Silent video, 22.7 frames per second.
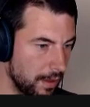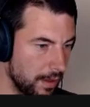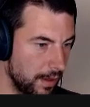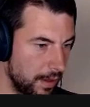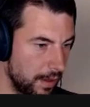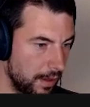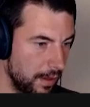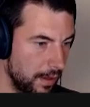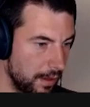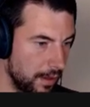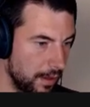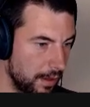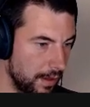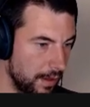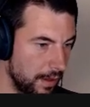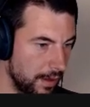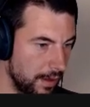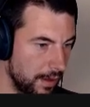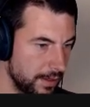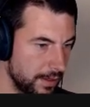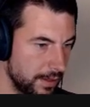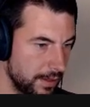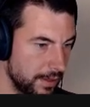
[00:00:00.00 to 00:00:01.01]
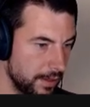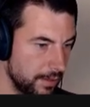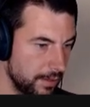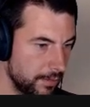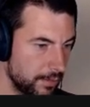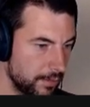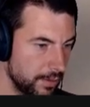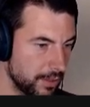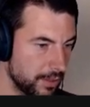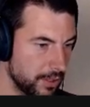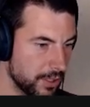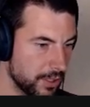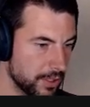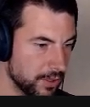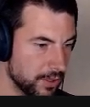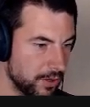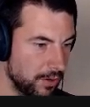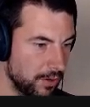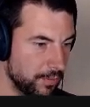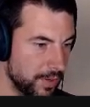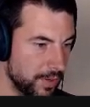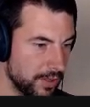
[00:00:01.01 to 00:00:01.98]
I will just
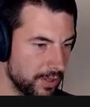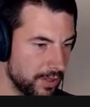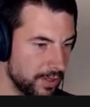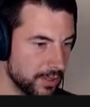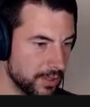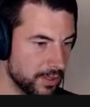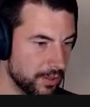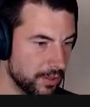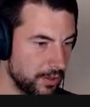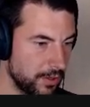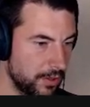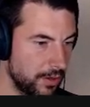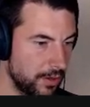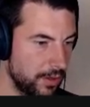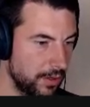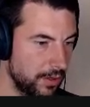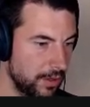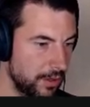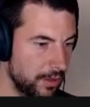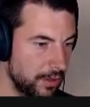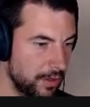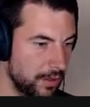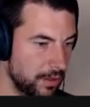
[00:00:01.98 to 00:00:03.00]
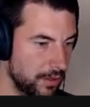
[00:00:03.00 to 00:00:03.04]
commit this all